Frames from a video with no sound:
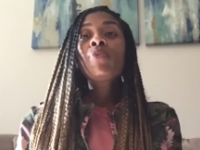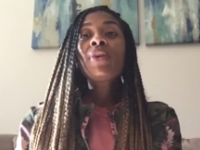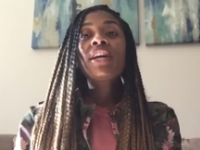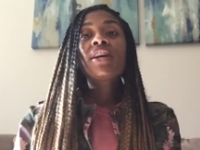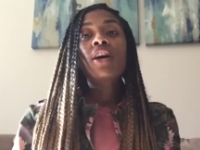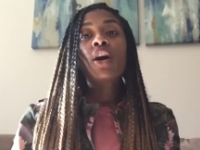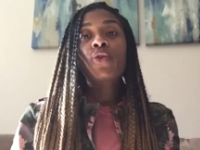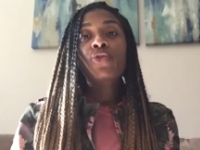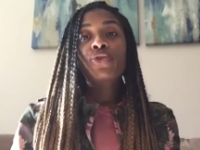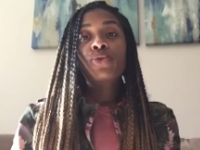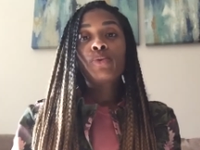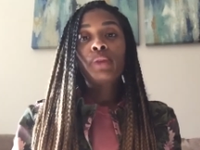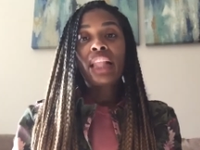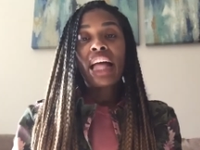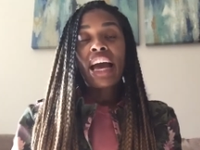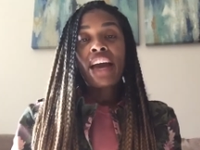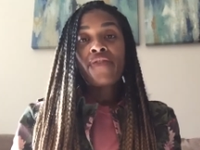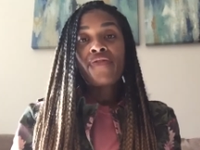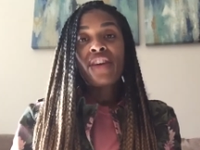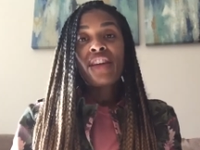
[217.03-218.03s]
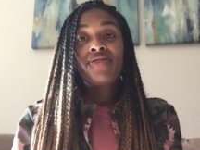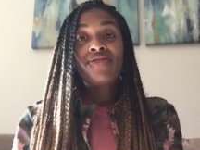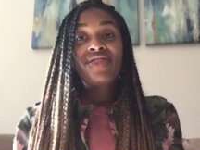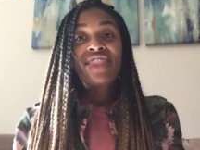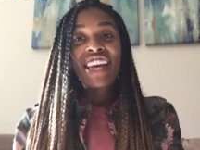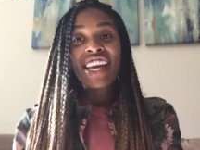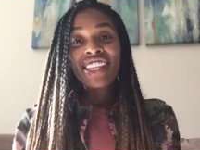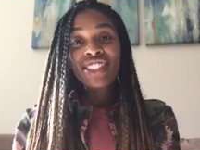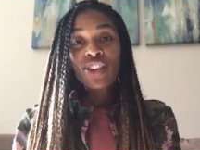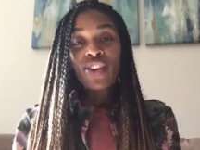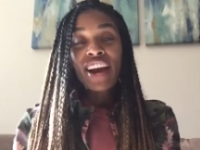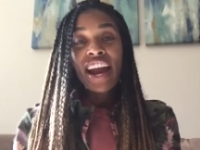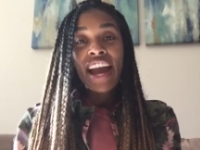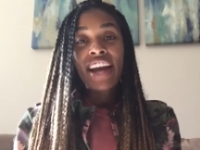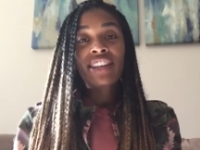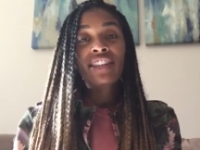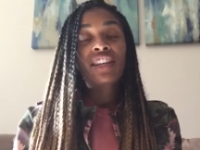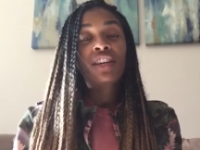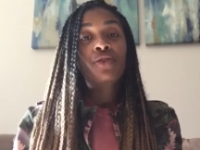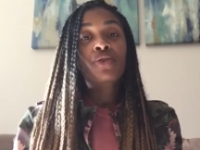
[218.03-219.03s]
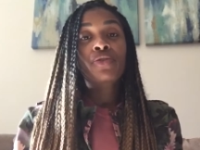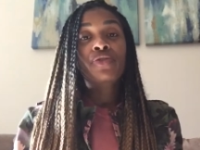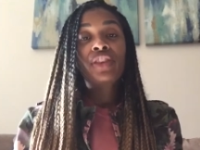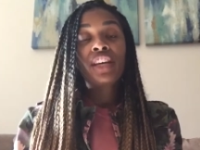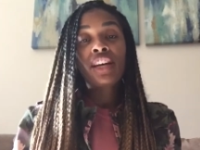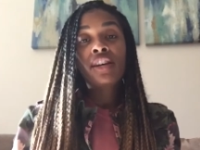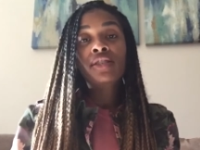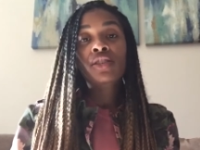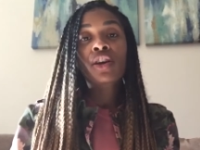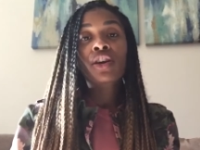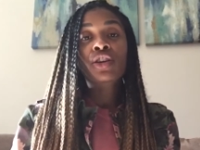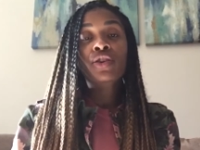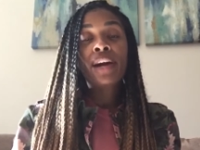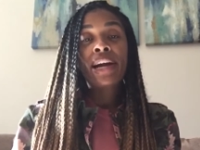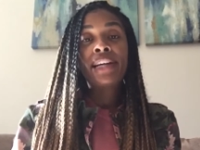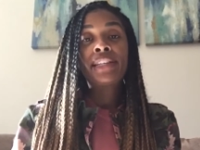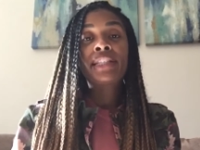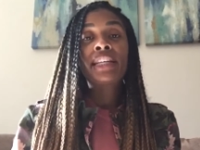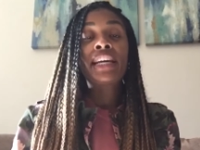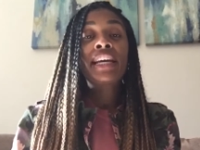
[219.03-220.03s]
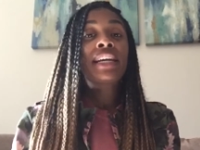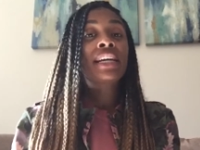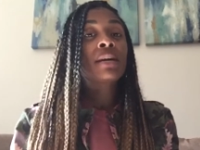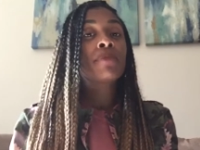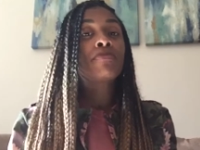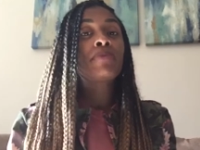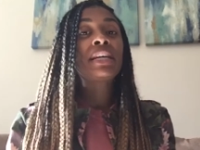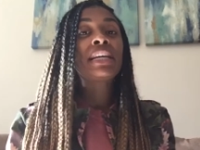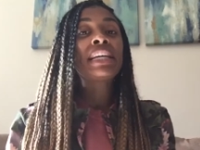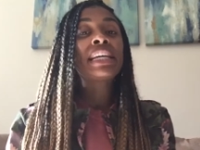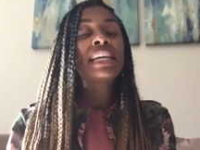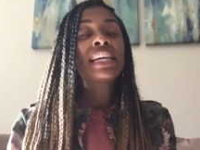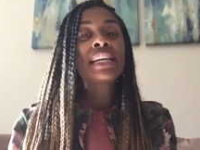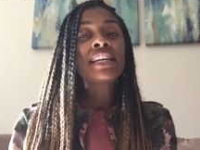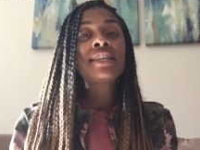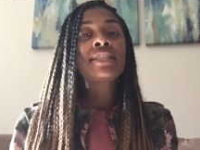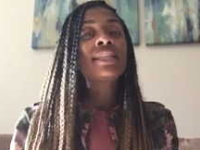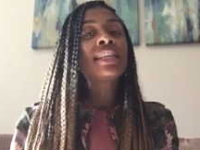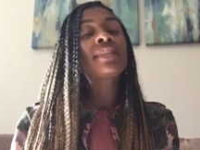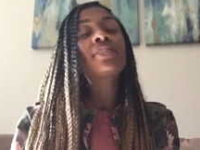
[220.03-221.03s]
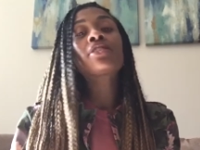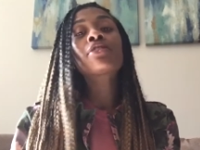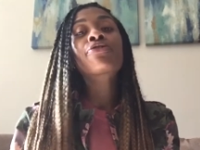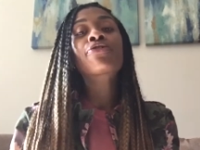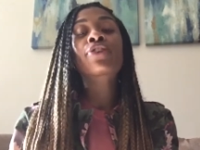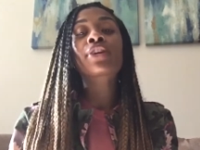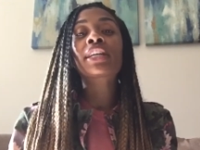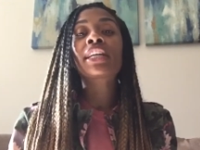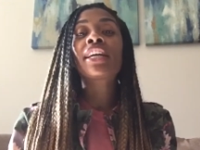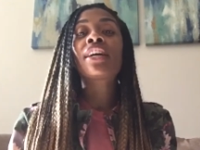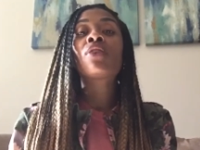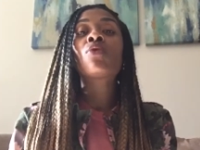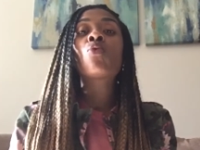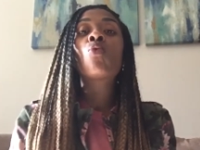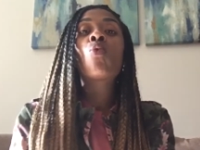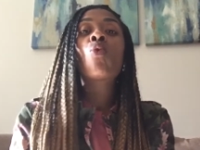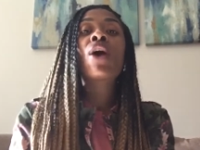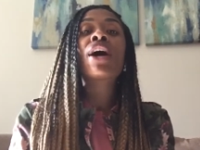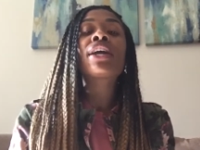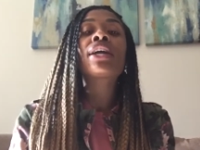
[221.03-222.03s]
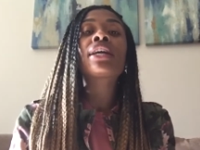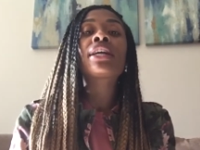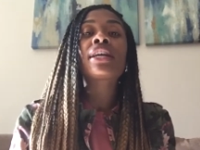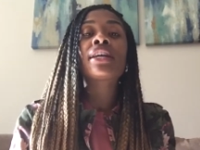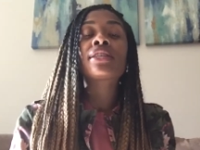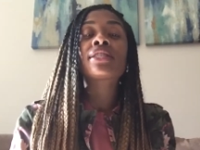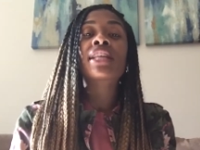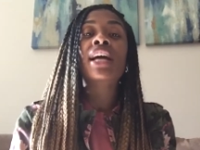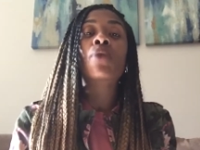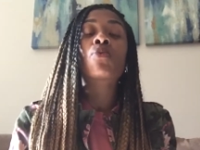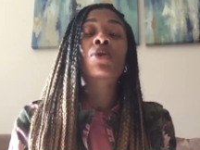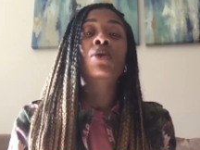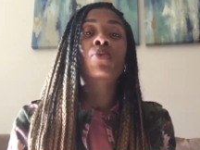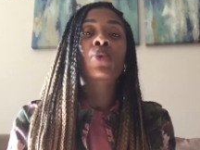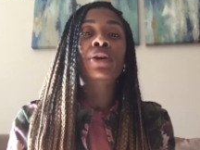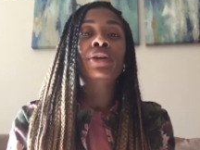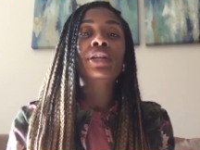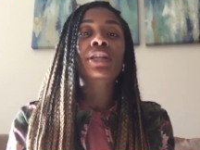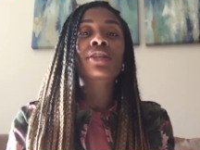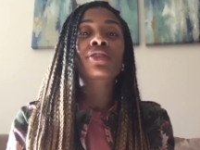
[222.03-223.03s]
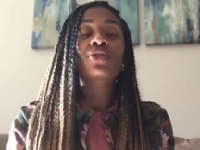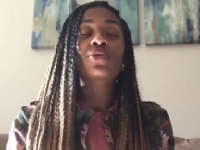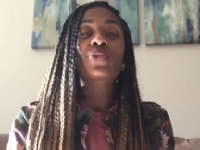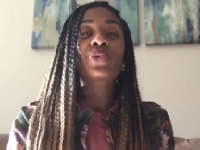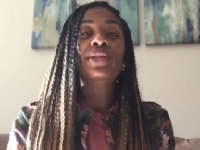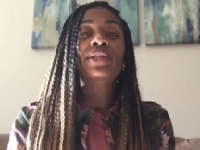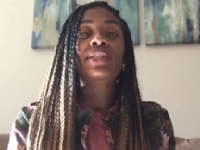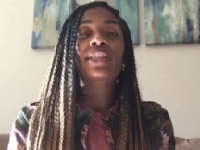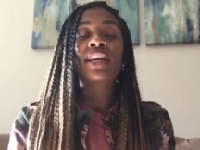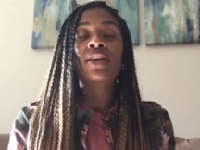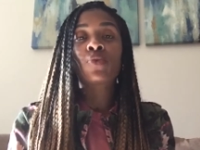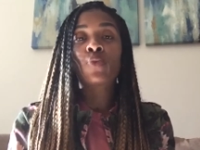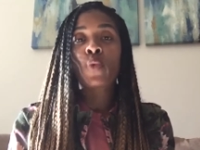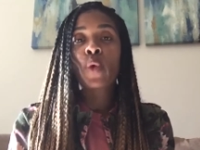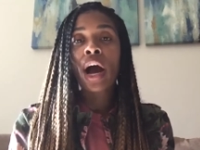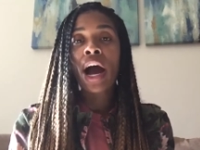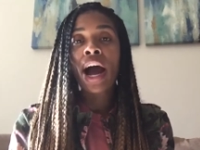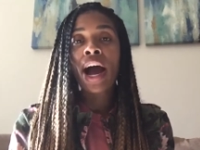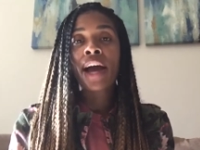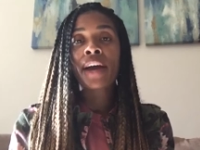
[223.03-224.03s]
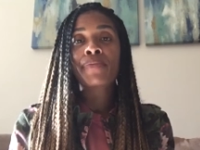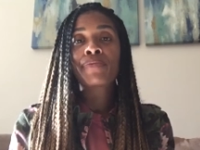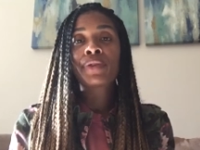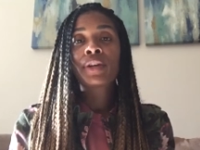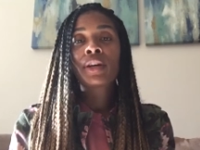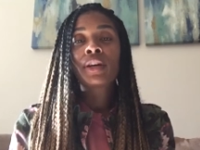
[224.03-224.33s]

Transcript: we go through life and things are hectic or things are crazy, it can be easy to forget what it is that we're working towards and why.